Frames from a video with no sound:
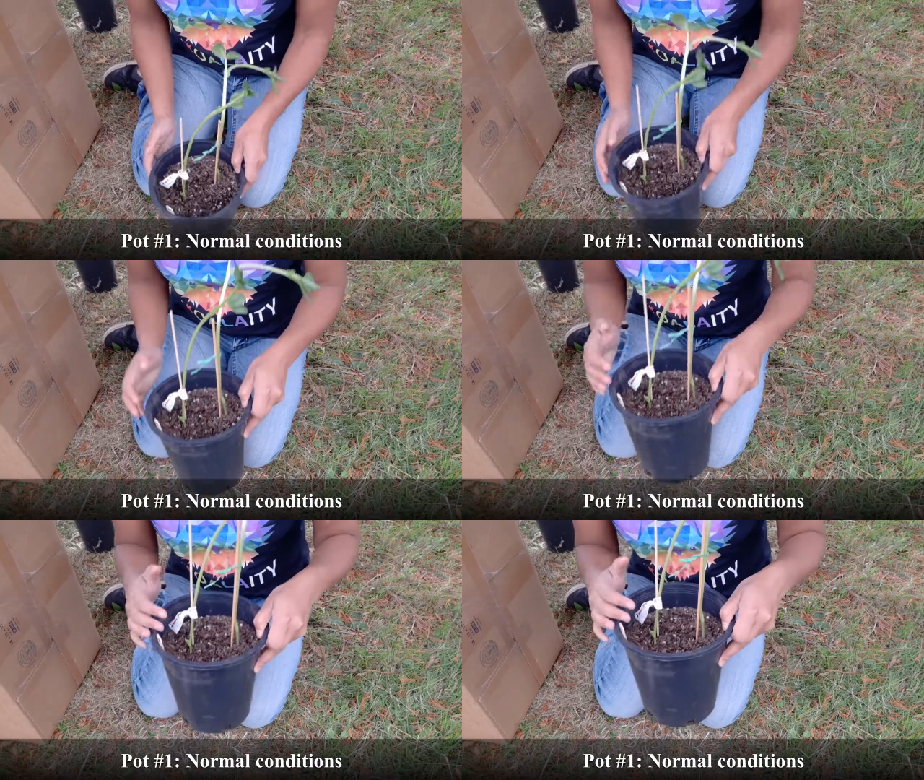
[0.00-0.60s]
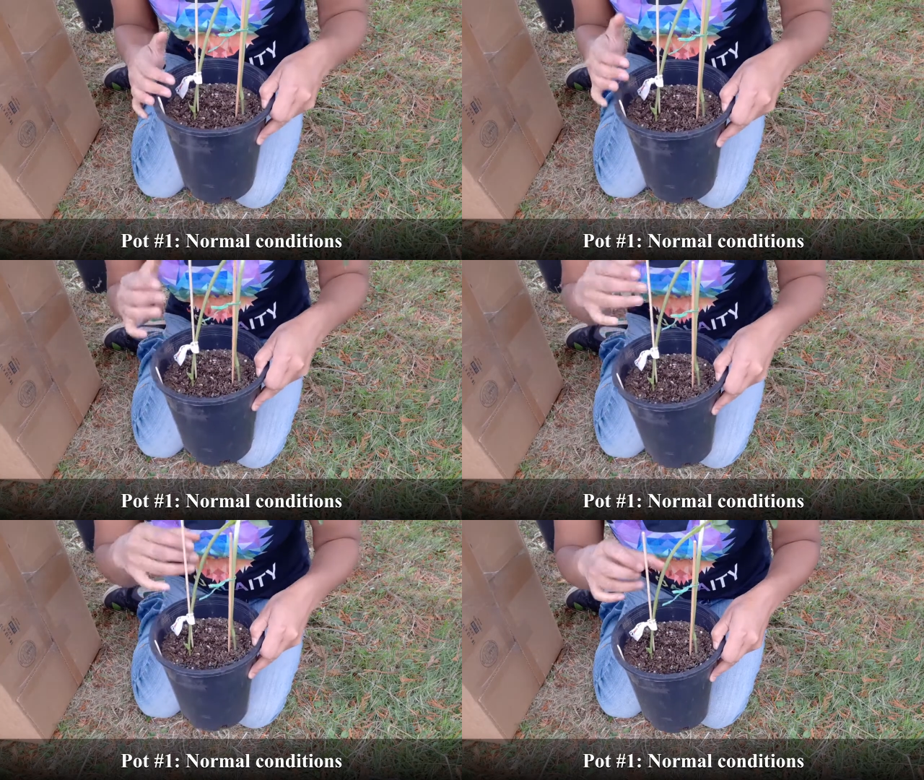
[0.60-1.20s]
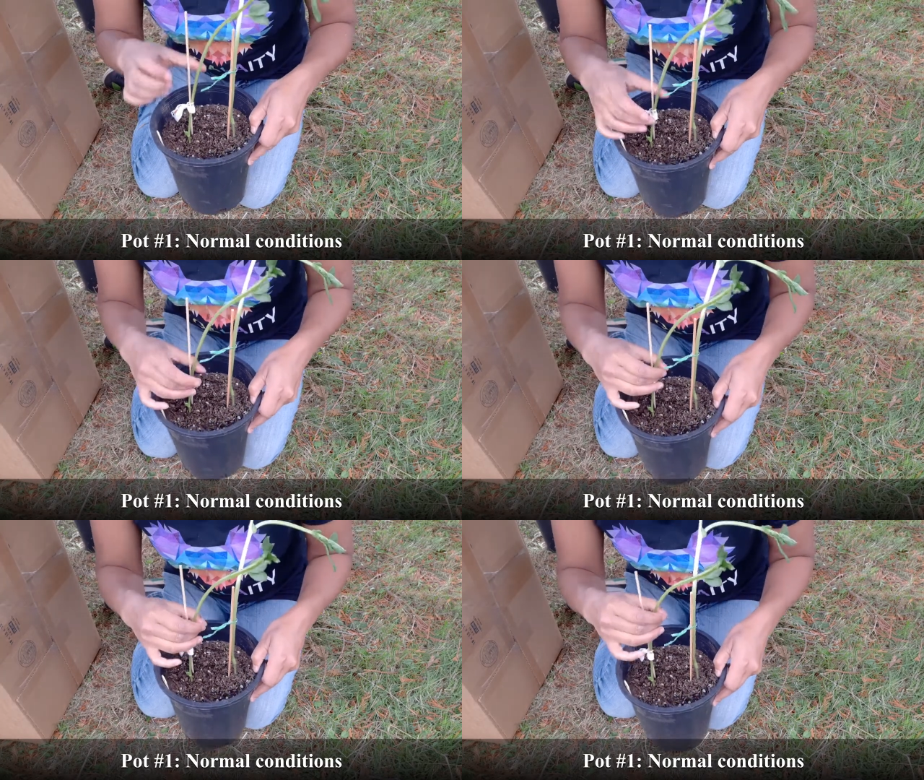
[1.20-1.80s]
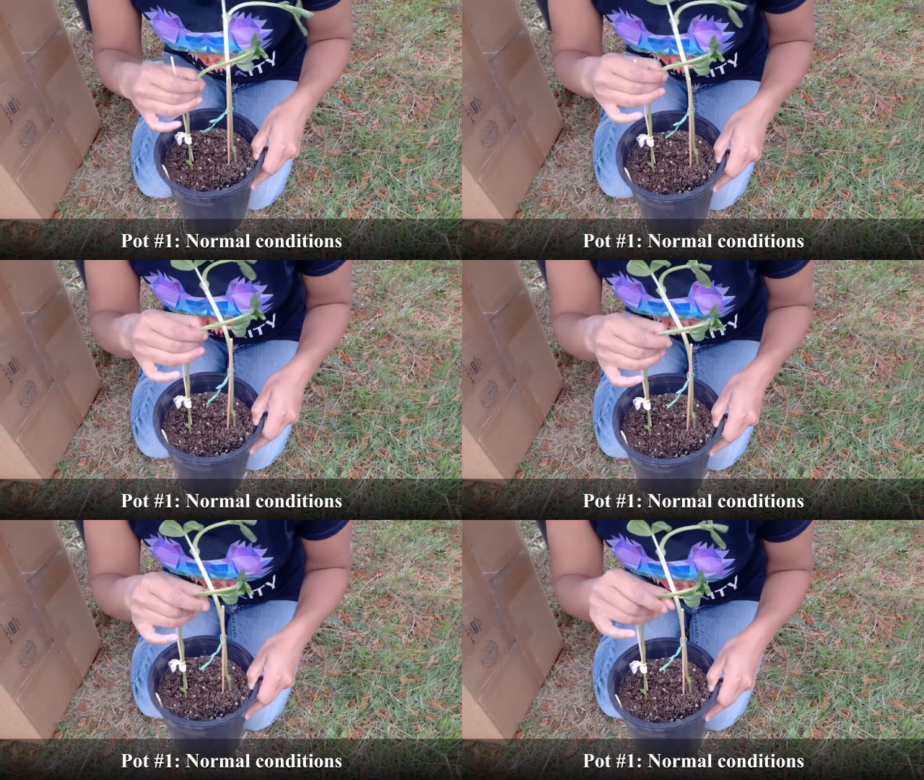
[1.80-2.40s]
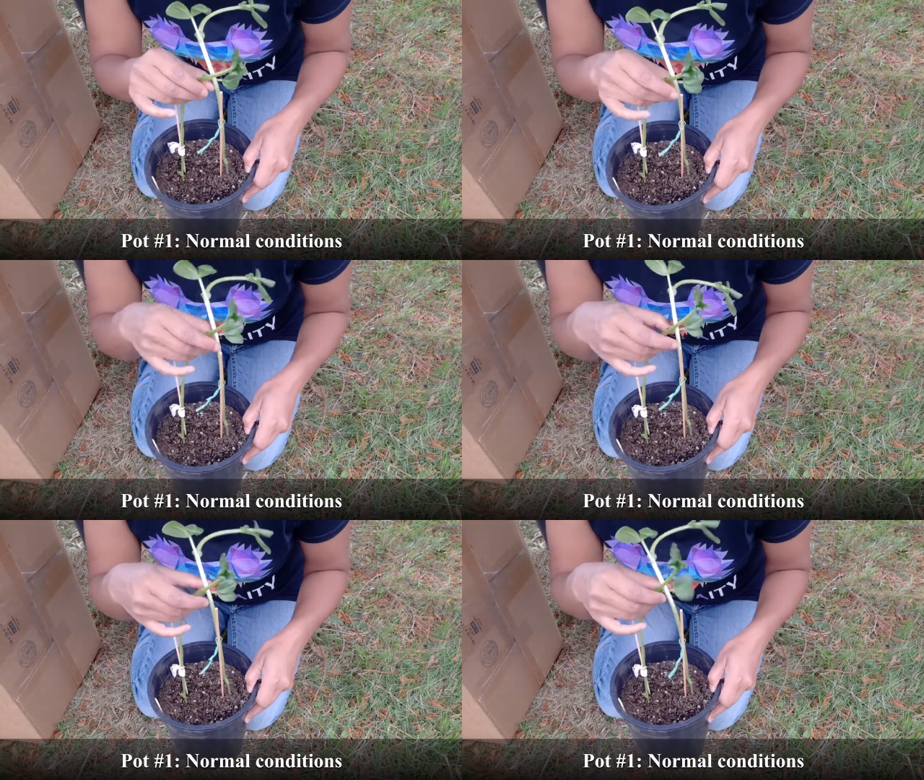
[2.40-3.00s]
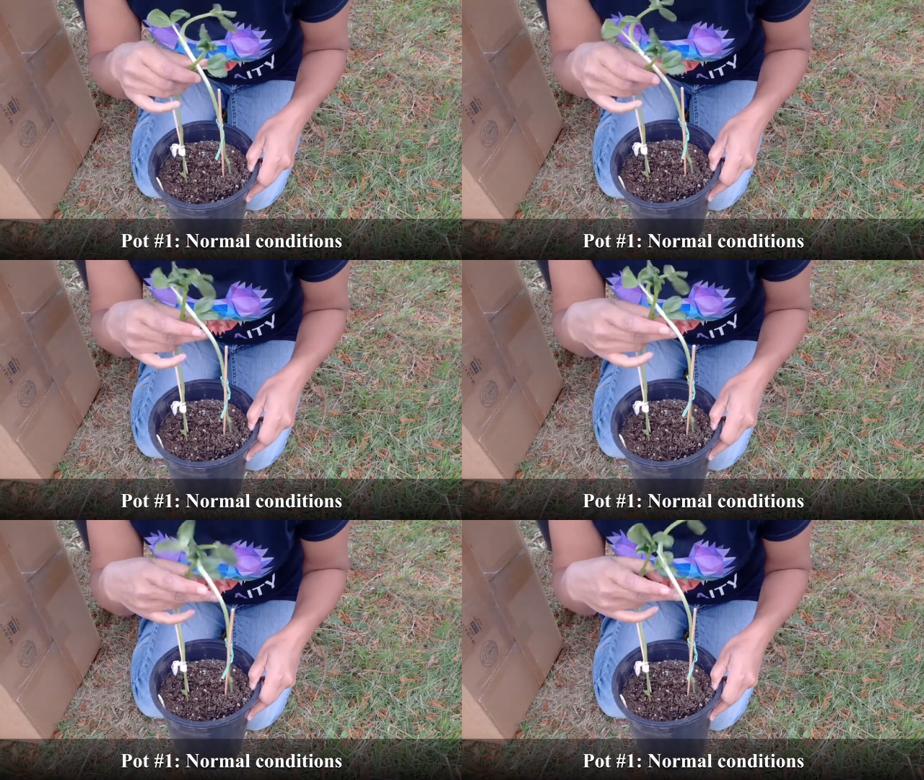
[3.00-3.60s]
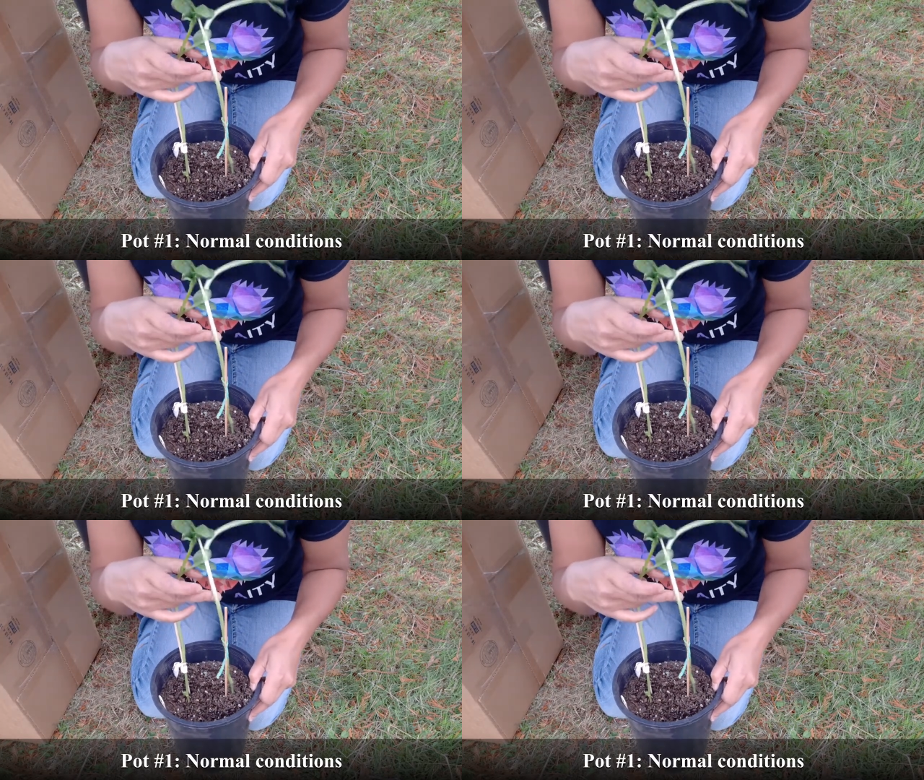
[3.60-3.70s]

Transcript: [unreadable: no face in view]